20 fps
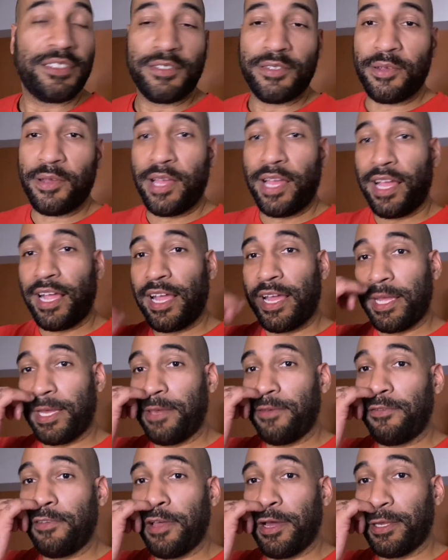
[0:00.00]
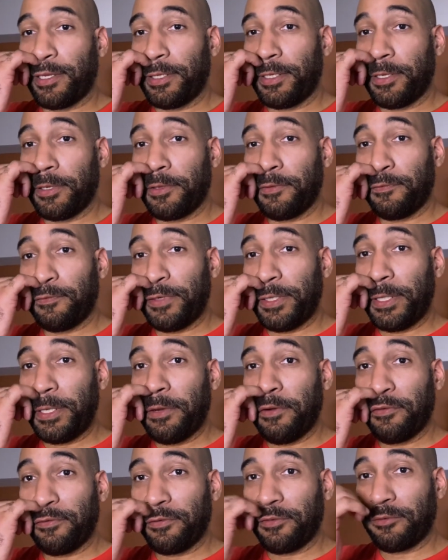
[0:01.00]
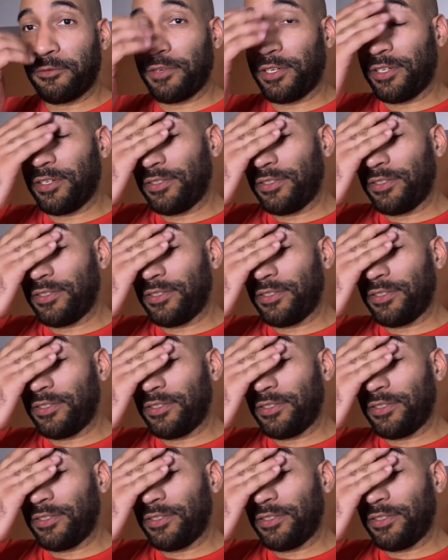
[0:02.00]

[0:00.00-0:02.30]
I gotta give y'all another video for real.